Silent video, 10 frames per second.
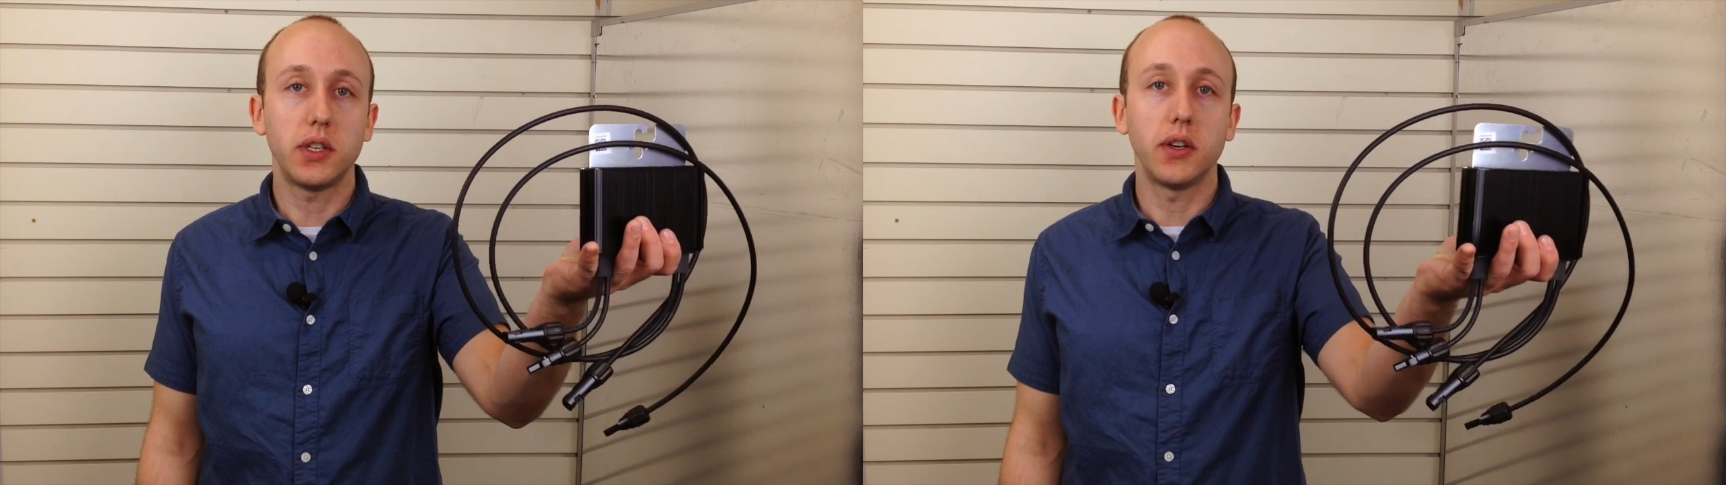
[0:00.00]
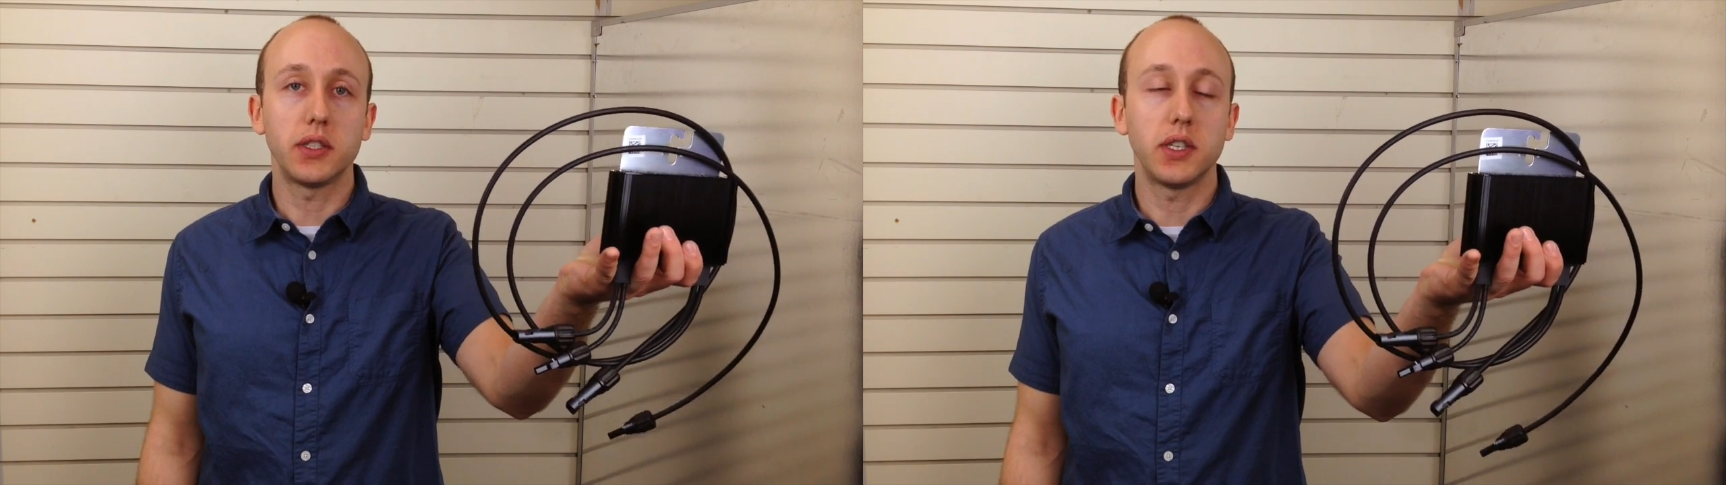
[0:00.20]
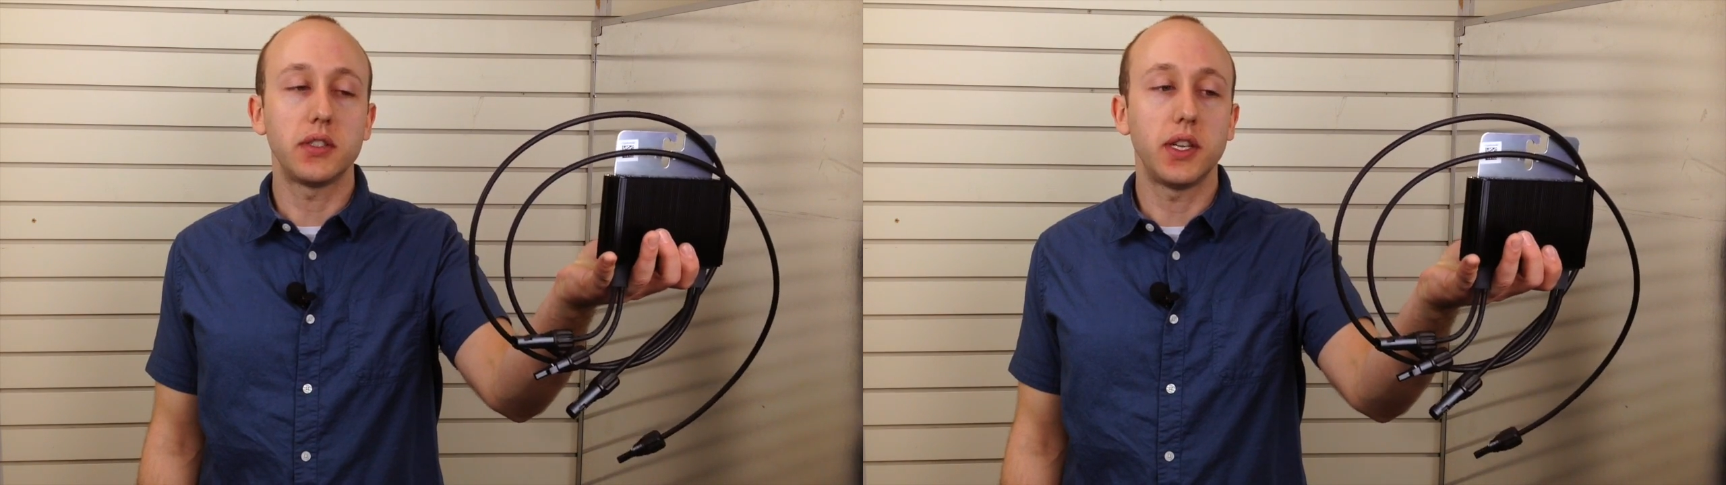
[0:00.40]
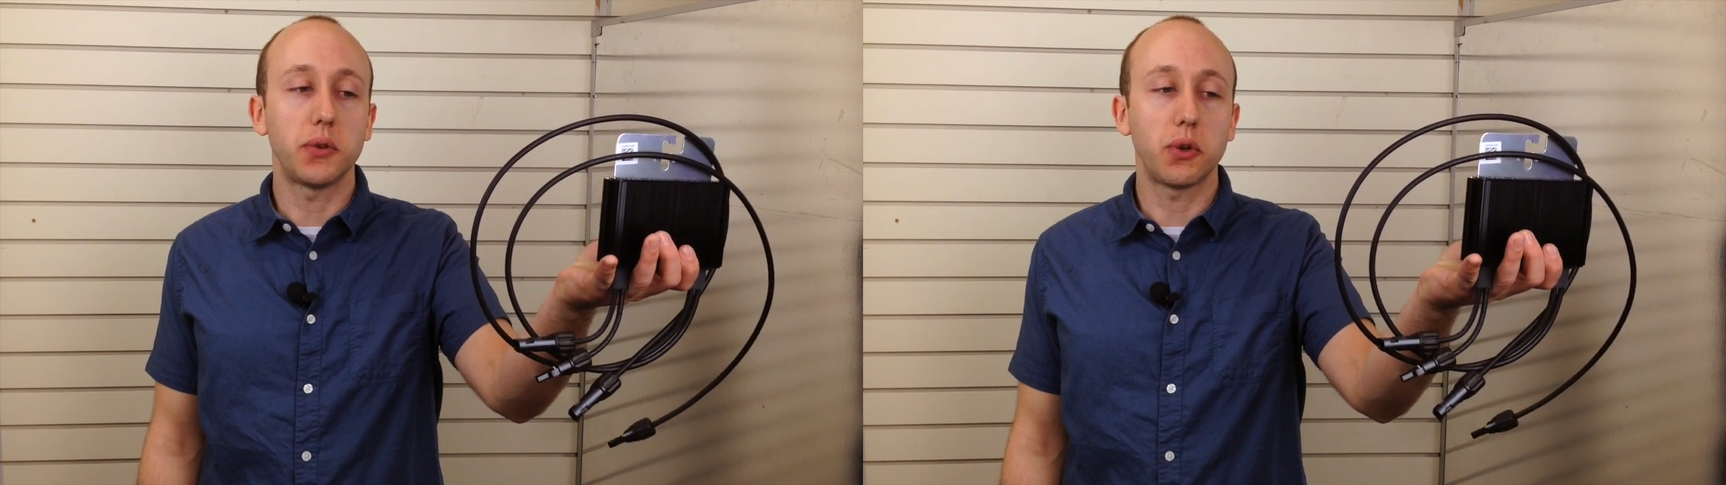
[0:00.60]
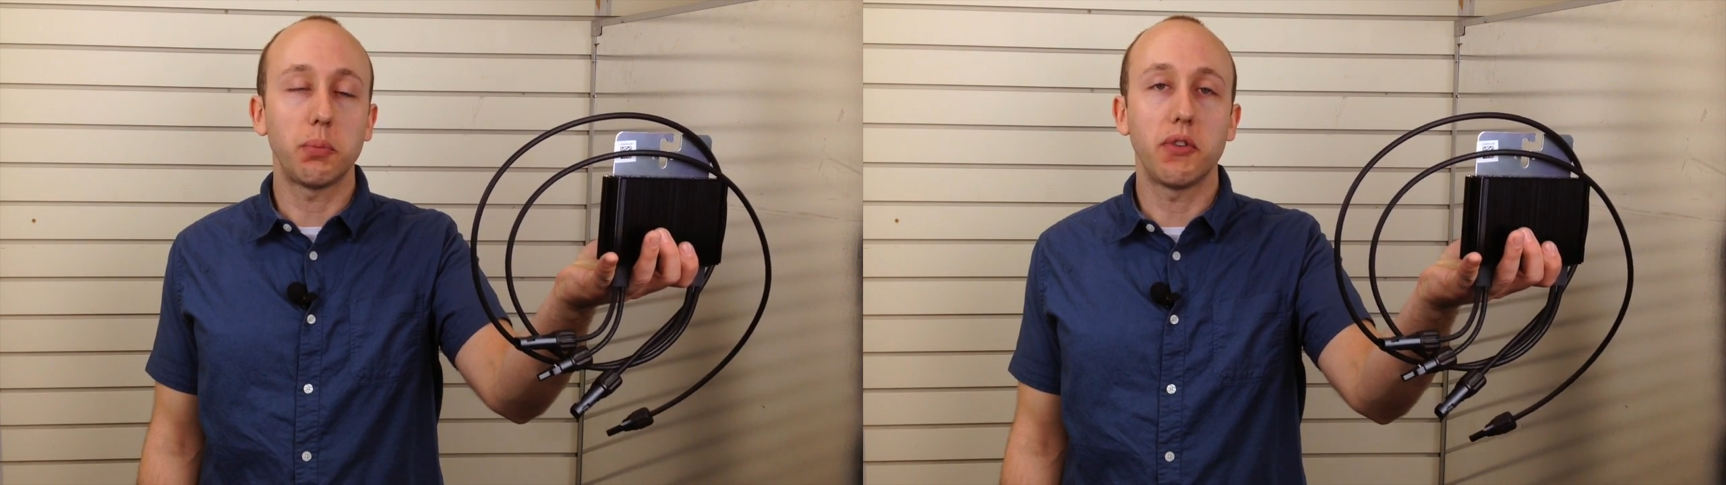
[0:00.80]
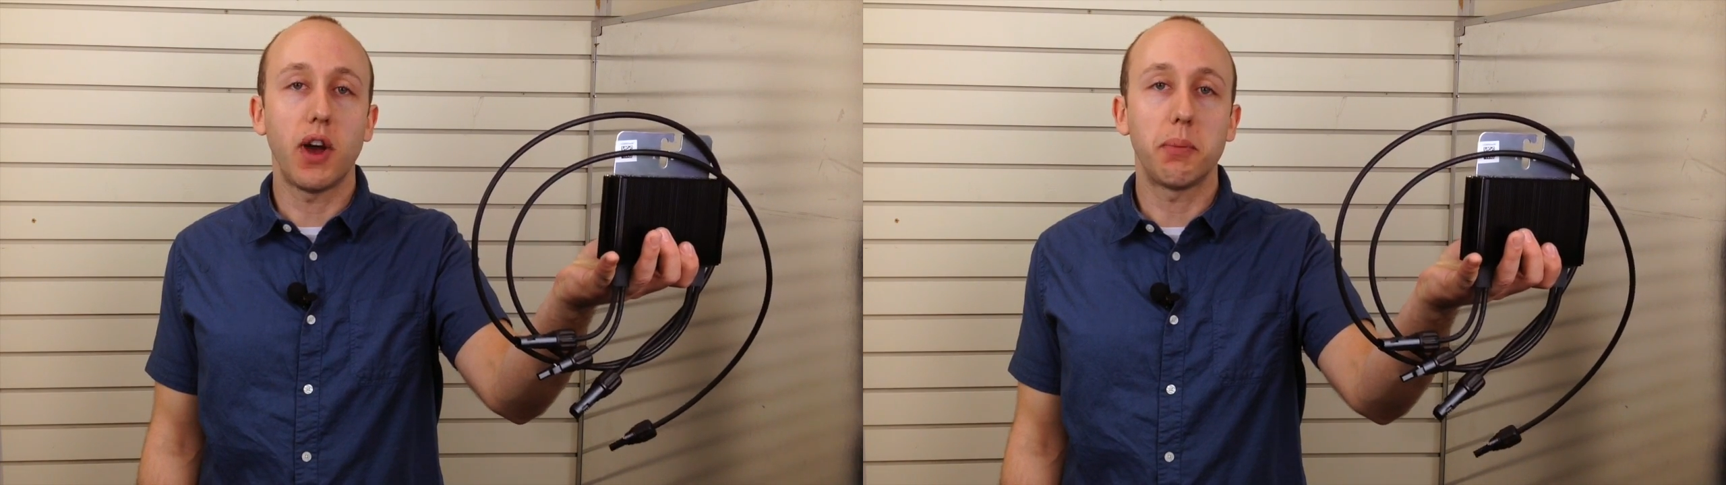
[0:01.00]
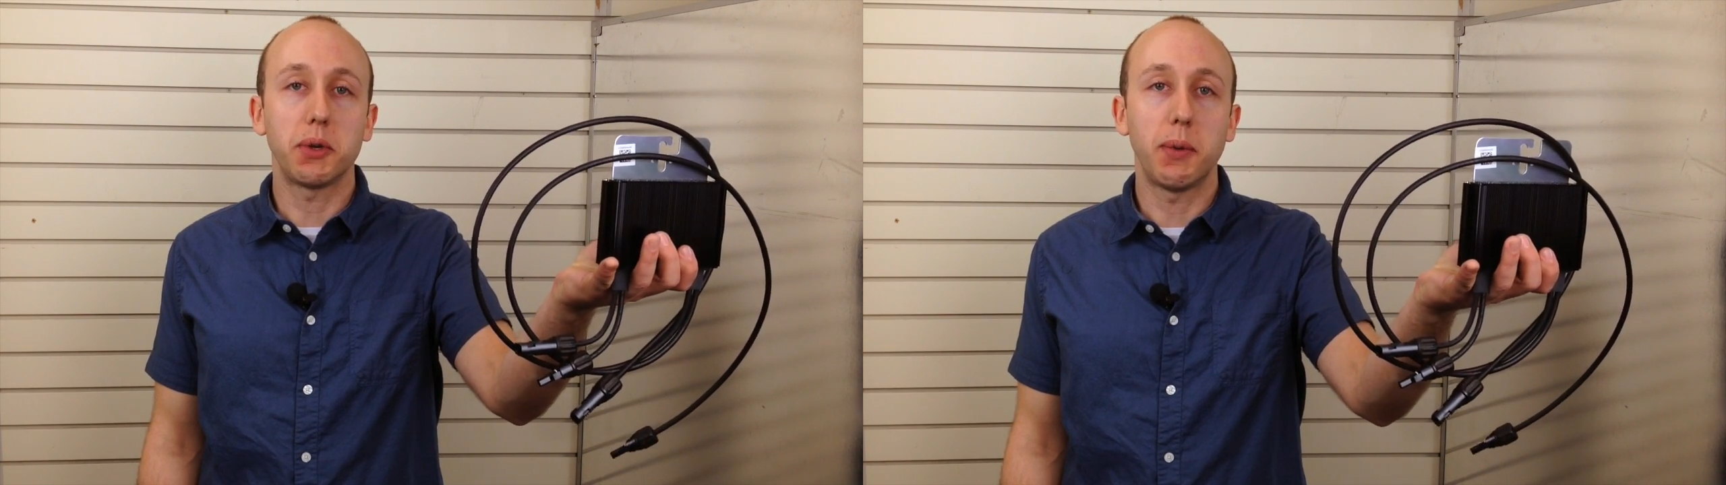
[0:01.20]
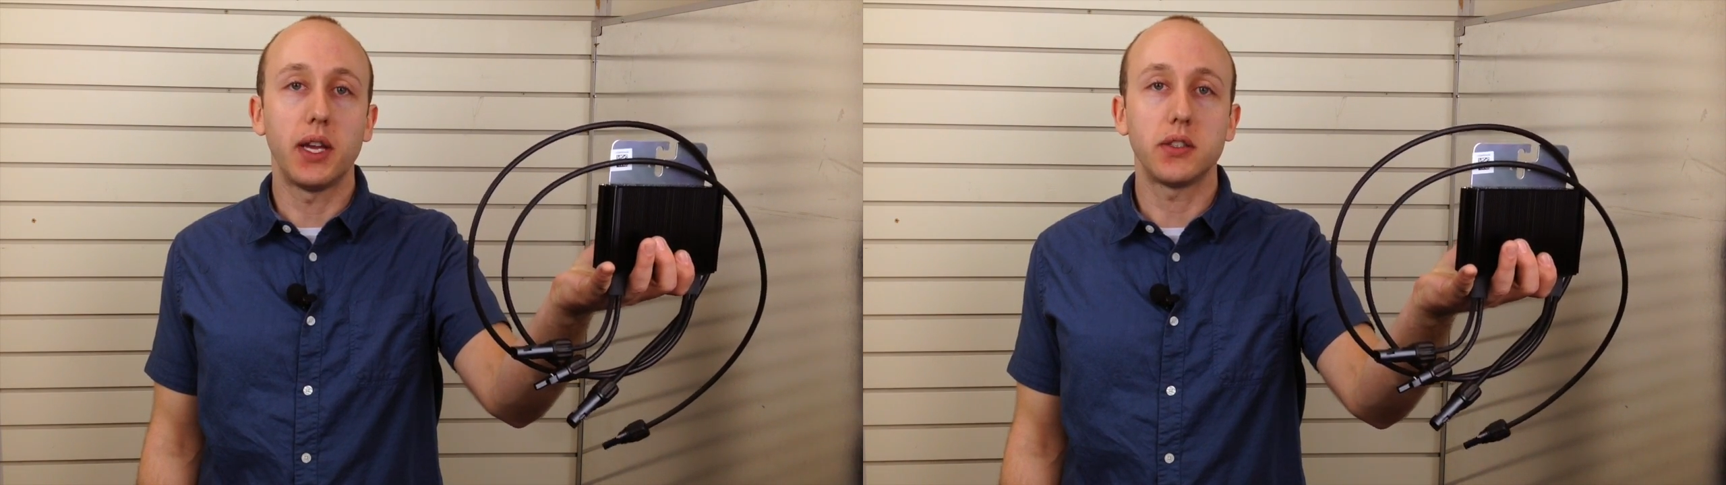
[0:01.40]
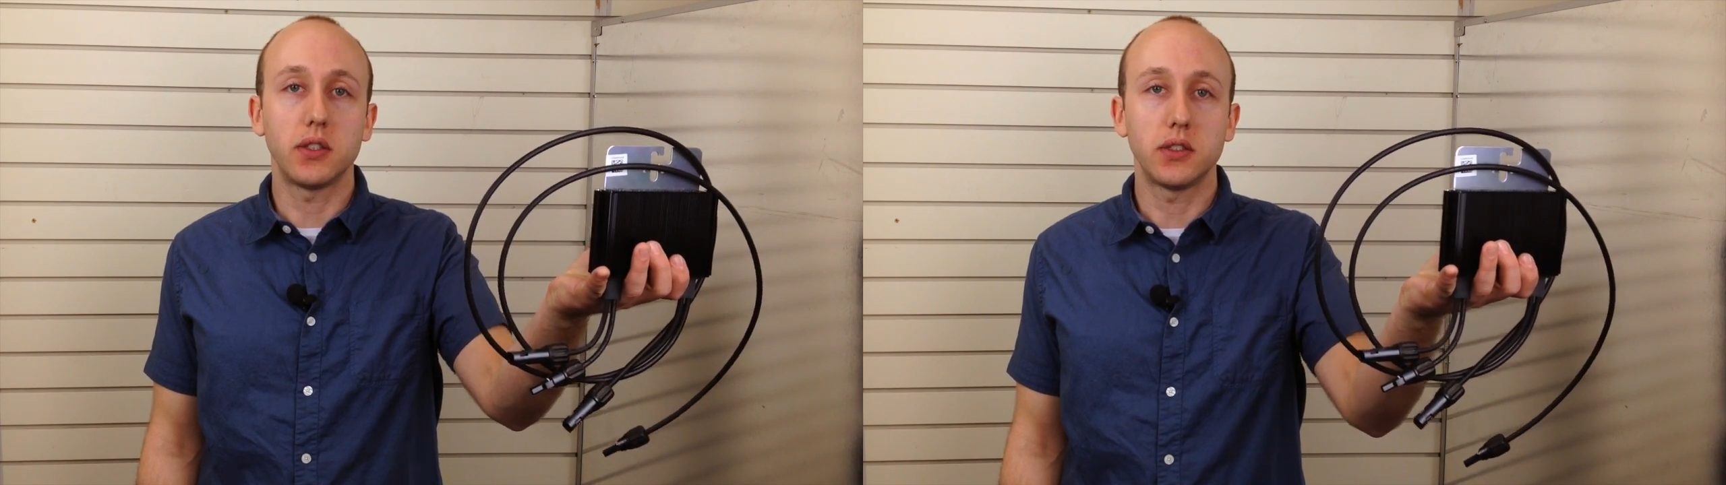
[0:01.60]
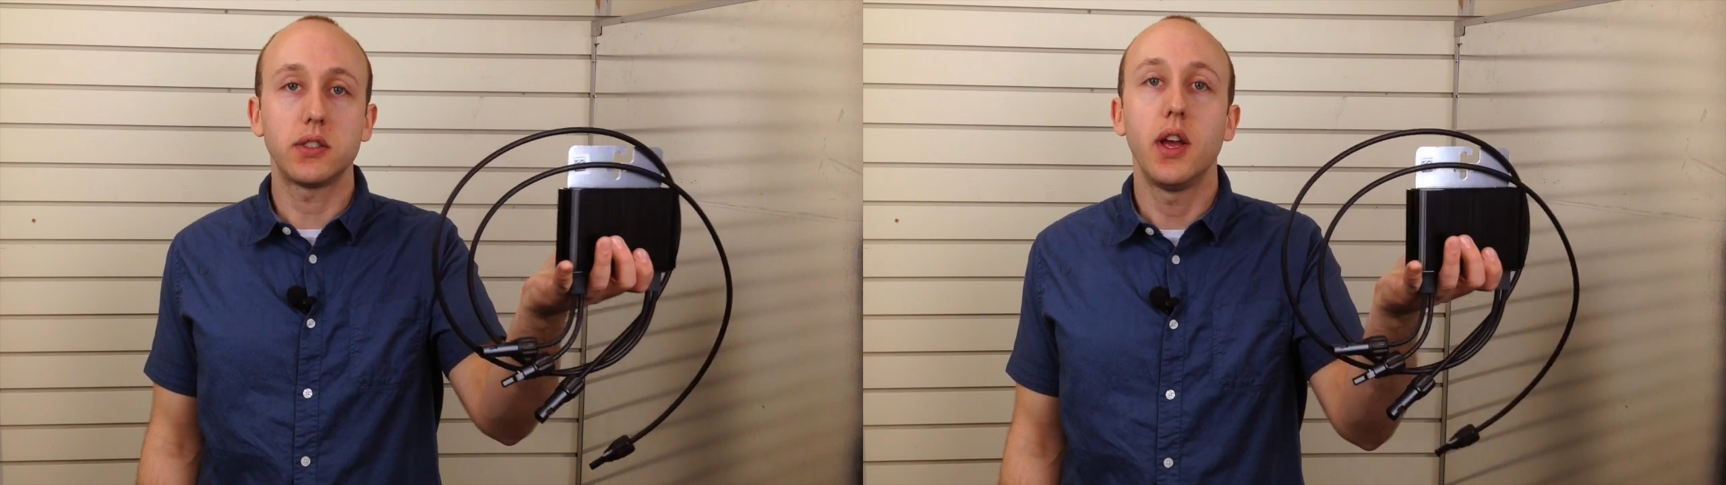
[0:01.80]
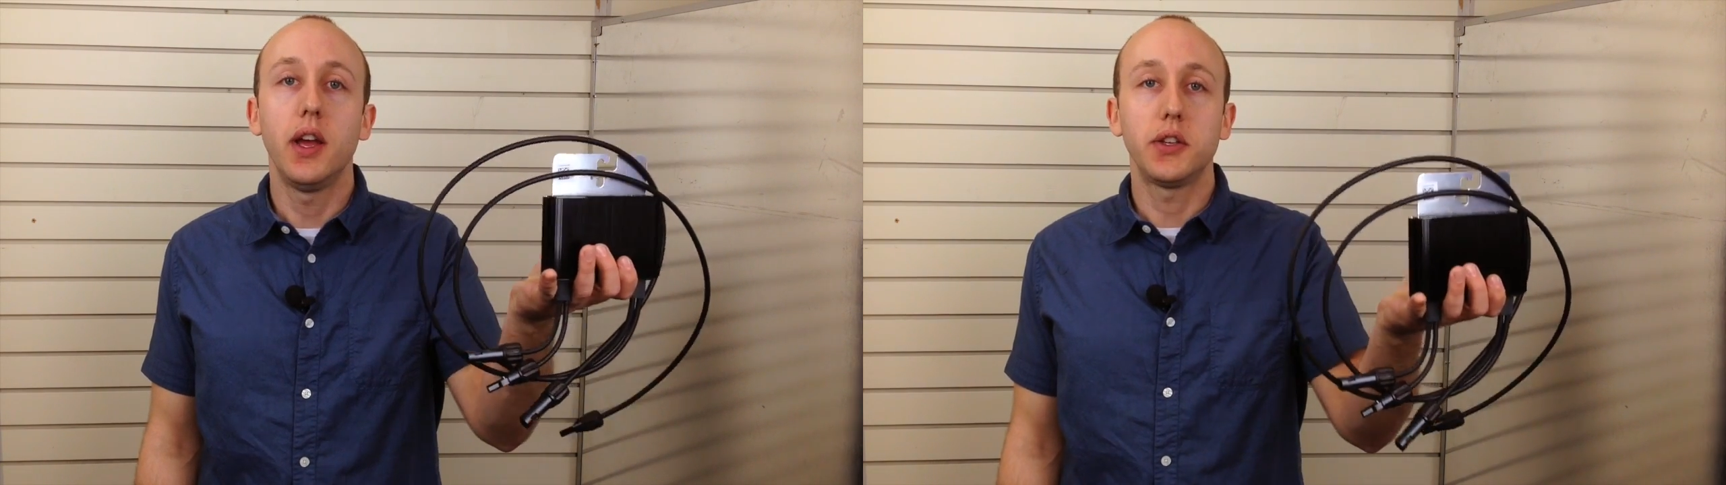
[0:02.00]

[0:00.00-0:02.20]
to your existing group of optimizers